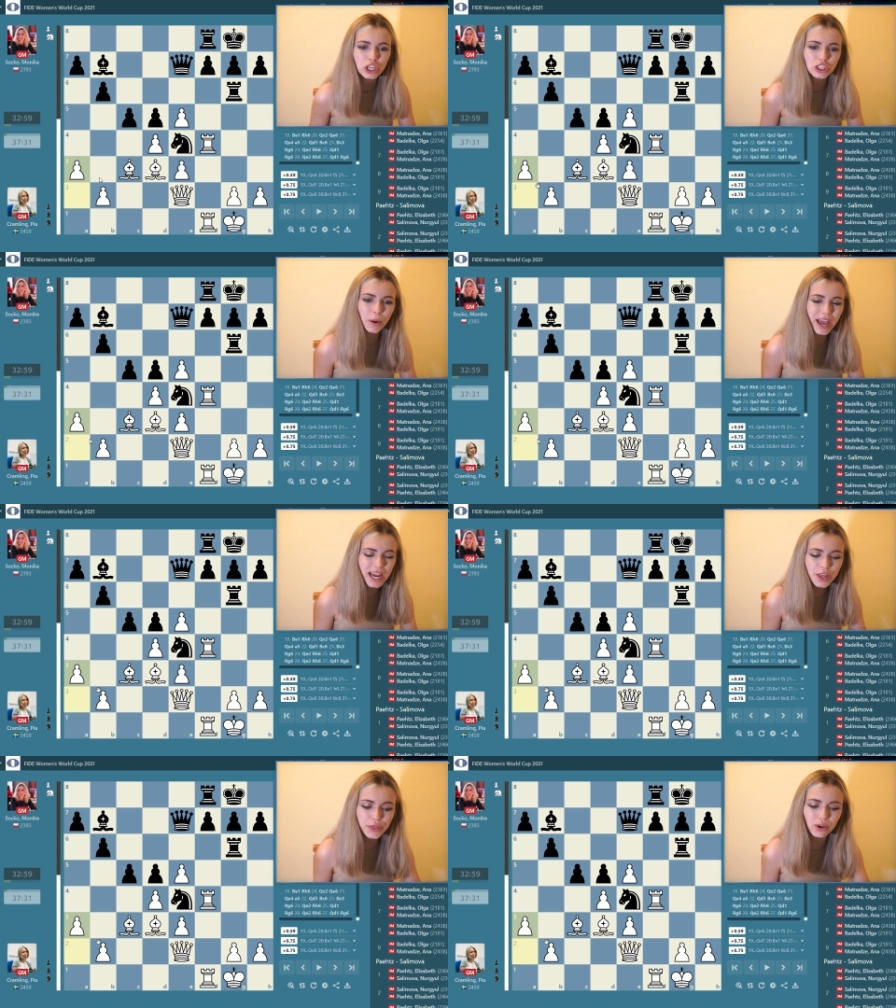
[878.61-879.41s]
So
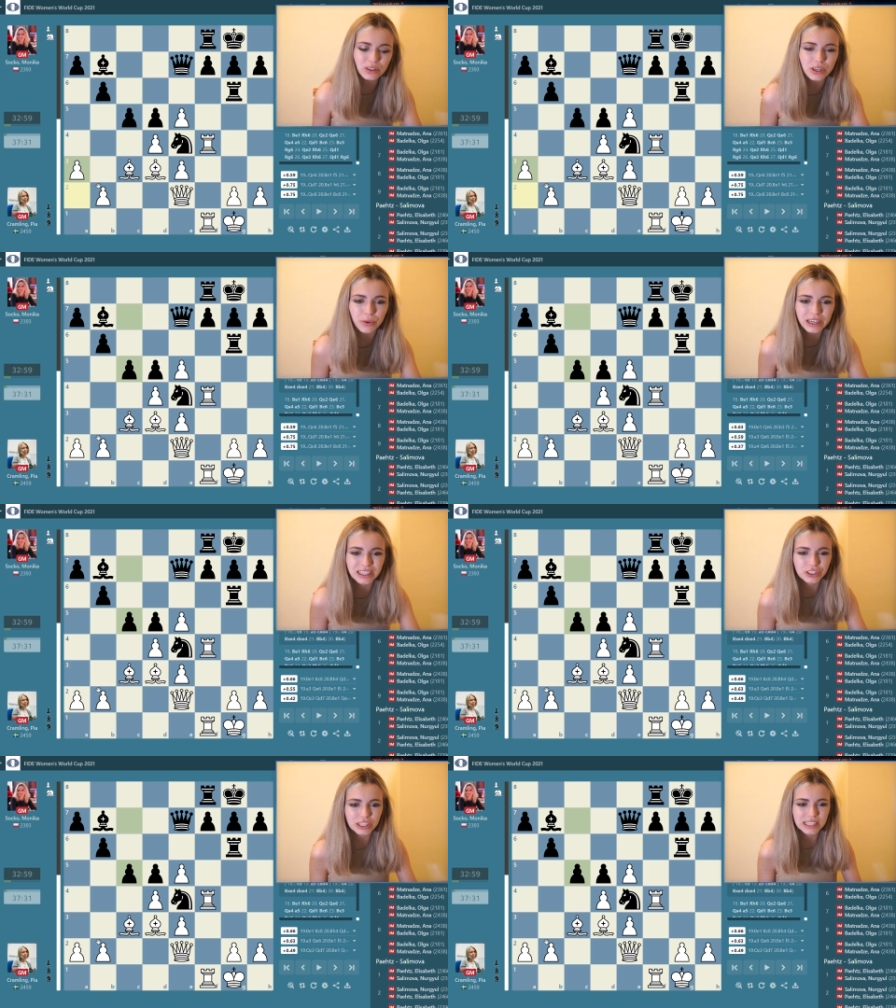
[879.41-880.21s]
a3 was a really
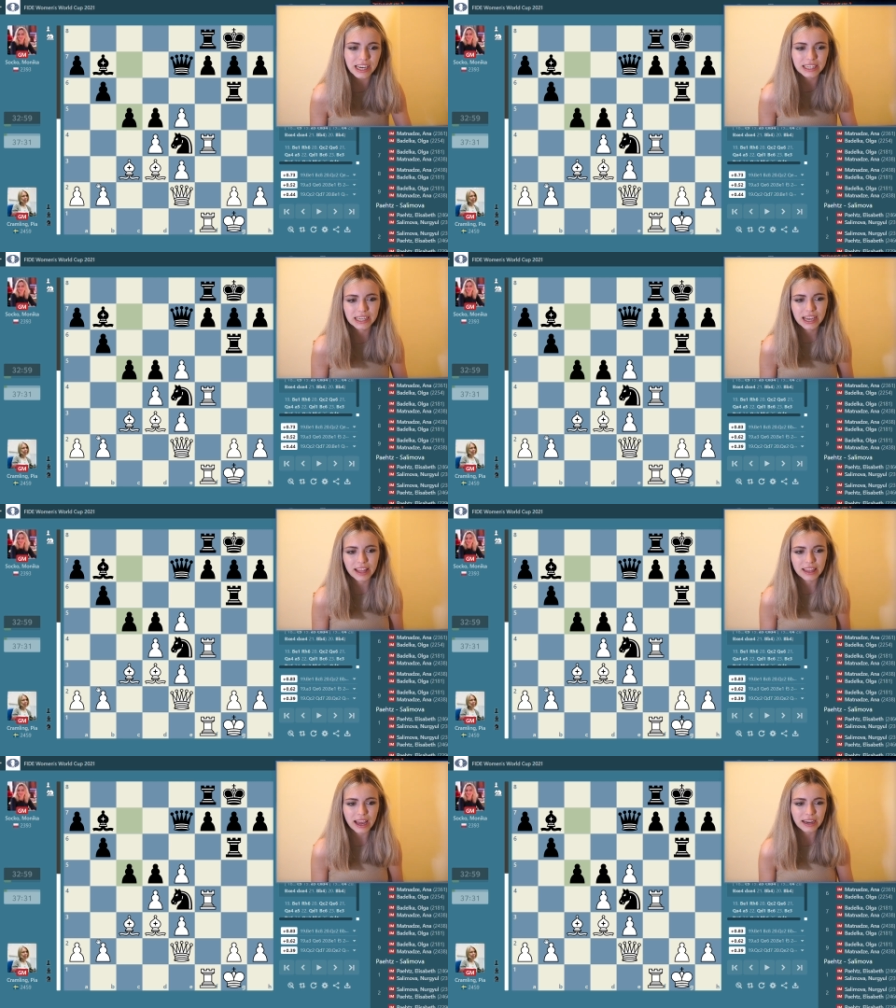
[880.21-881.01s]
interesting
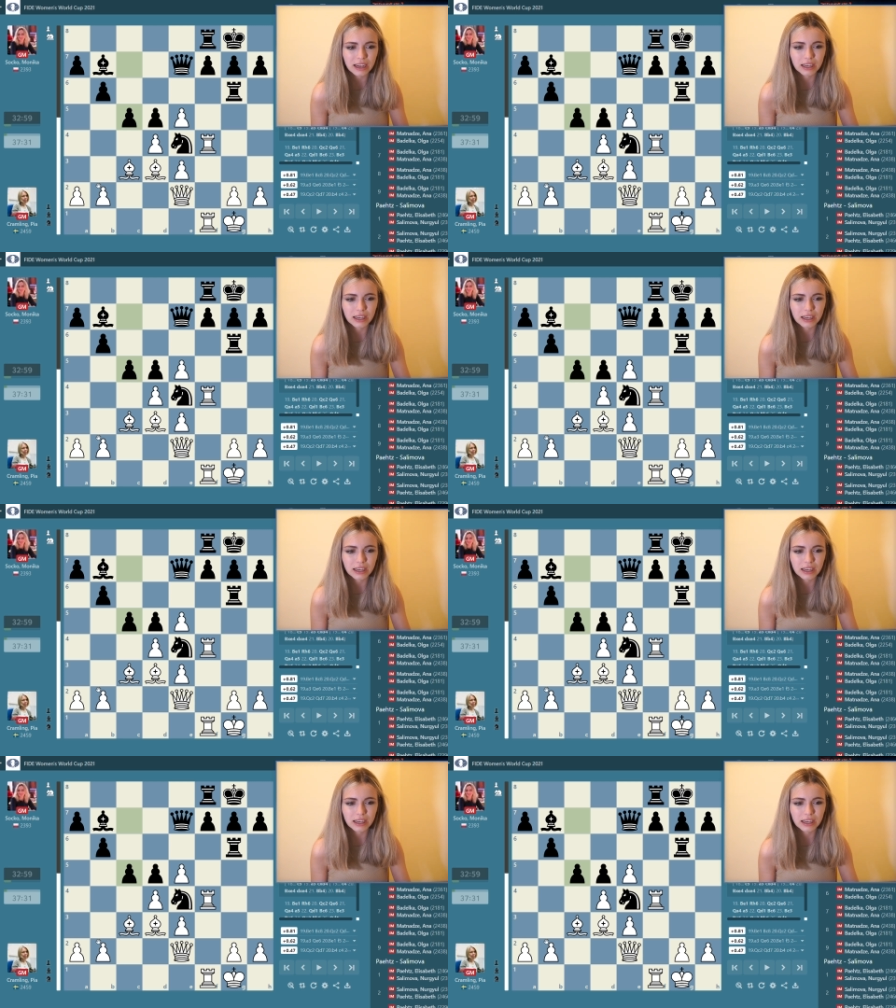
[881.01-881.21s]
idea that,